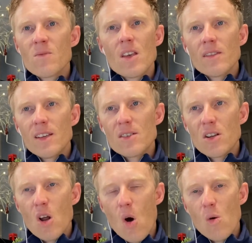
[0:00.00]
These can
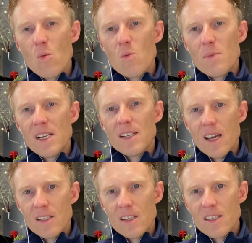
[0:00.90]
all be
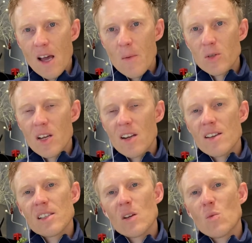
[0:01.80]
tested
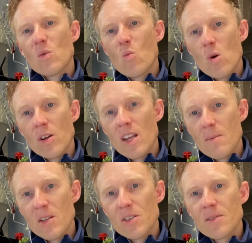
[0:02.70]
simultaneously with one
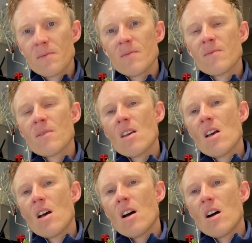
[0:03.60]
image
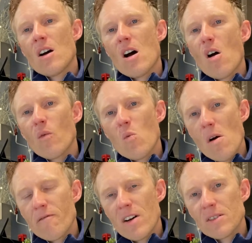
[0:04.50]
of
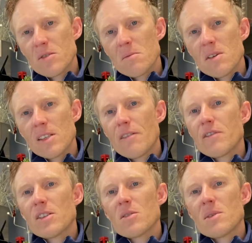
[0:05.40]
one phantom, and that
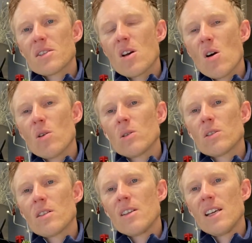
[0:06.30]
phantom is
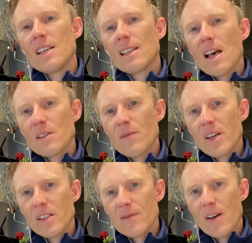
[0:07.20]
called the Las
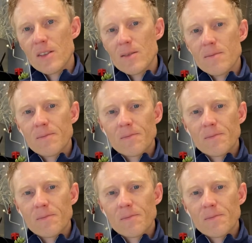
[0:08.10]
Vegas phantom.